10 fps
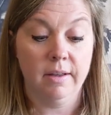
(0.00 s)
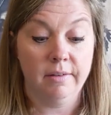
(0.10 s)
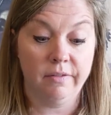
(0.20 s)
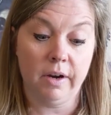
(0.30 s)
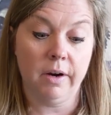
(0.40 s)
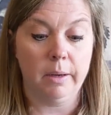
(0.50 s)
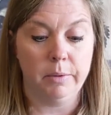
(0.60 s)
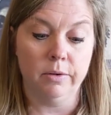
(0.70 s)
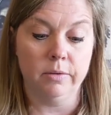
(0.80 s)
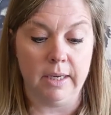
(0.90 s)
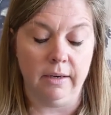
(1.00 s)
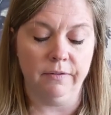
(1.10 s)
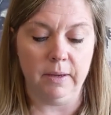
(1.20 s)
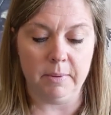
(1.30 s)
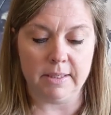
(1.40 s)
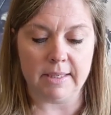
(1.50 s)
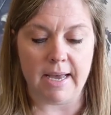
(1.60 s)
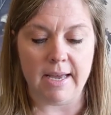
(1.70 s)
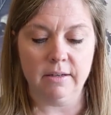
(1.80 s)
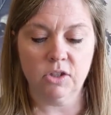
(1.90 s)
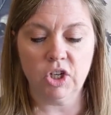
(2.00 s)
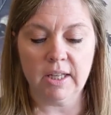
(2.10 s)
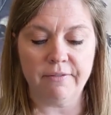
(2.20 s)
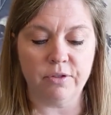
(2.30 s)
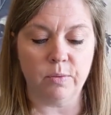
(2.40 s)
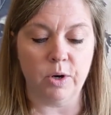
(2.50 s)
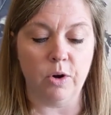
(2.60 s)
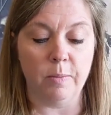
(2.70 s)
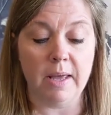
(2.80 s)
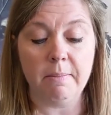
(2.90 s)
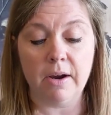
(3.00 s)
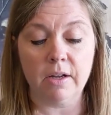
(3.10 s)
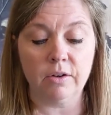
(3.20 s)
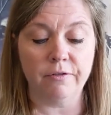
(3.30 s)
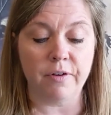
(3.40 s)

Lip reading: "Very amusing," Phoebe said. She left the room, and Mary Lou